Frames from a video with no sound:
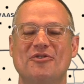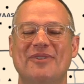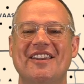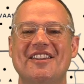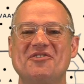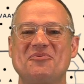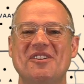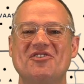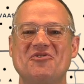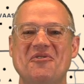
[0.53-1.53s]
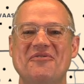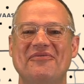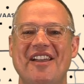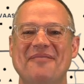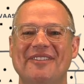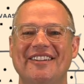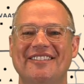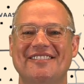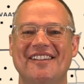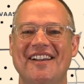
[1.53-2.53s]
Greetings, Region North
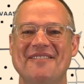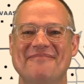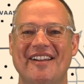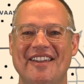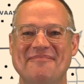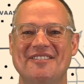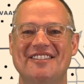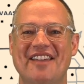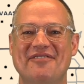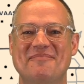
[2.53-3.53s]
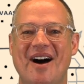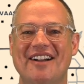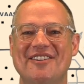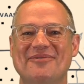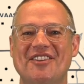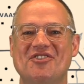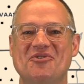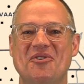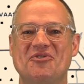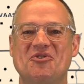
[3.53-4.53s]
families. My name is David Baca, Region
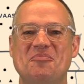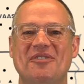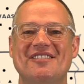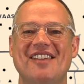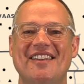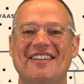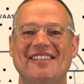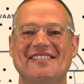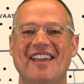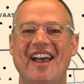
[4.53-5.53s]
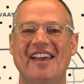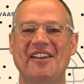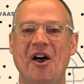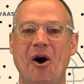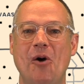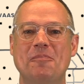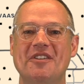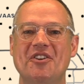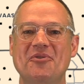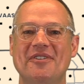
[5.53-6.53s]
North Superintendent and Dad,
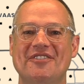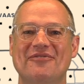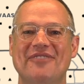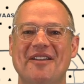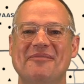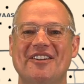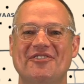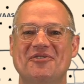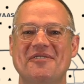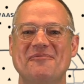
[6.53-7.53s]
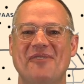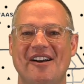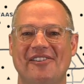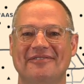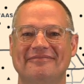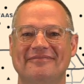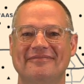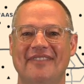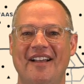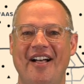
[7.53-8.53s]
hoping you and your family are doing well.
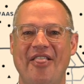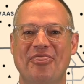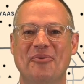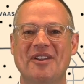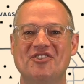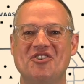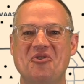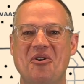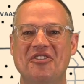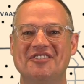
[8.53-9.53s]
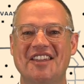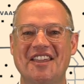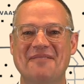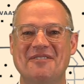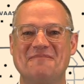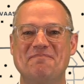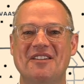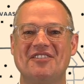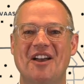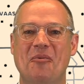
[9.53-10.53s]
The Region North team is
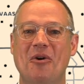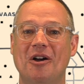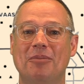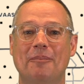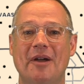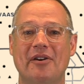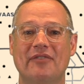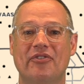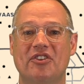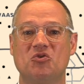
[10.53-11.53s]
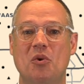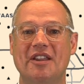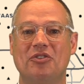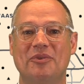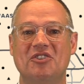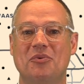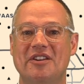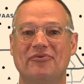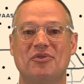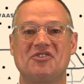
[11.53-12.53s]
busy at work preparing for the
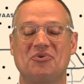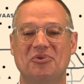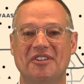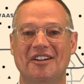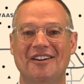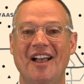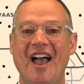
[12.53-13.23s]
23-24 school year,